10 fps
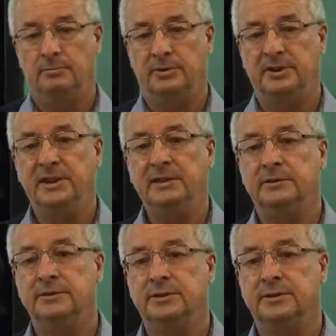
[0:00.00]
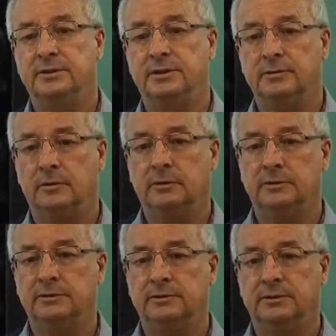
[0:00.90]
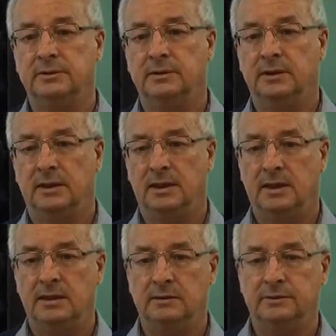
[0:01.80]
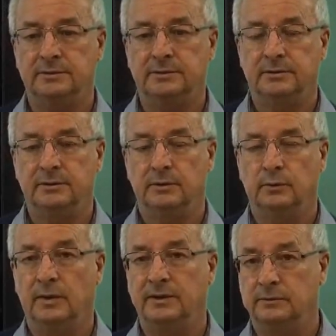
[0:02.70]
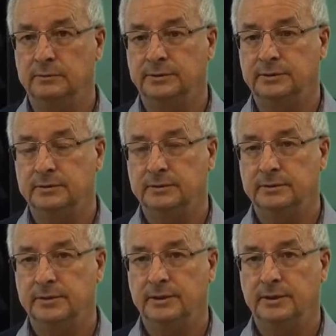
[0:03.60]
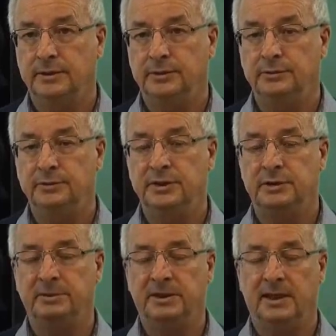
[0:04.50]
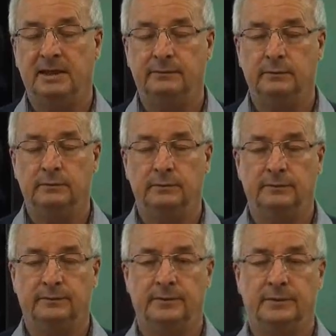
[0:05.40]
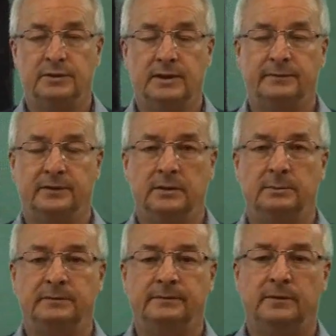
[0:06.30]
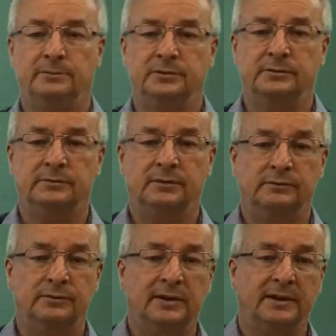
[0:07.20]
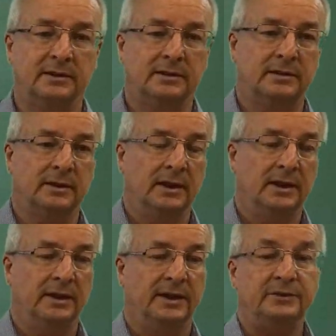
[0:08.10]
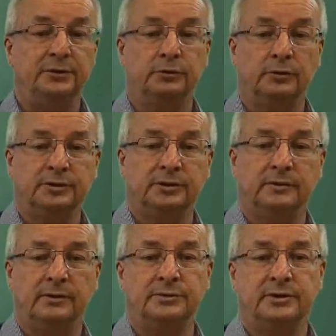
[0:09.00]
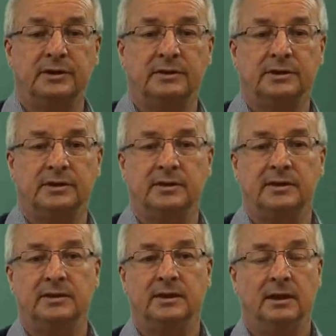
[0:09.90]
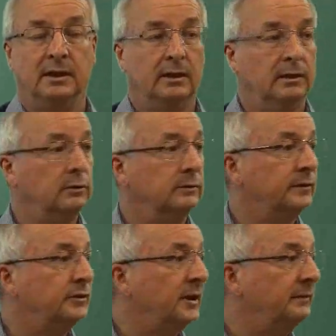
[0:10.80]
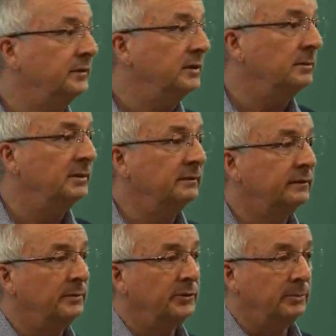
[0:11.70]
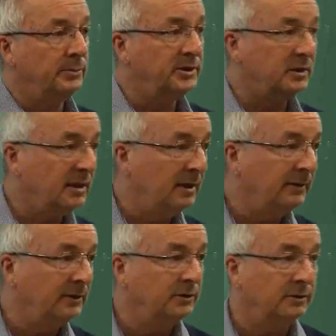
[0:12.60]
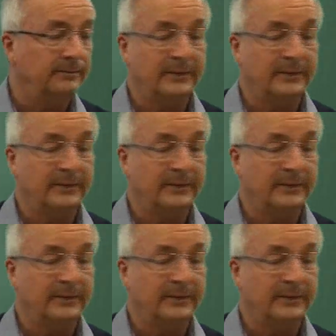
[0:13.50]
But in England, Scotland, Ireland, Wales, you need to be careful for traffic coming from your right. And as you cross the road to the other side, look for traffic coming from the opposite direction.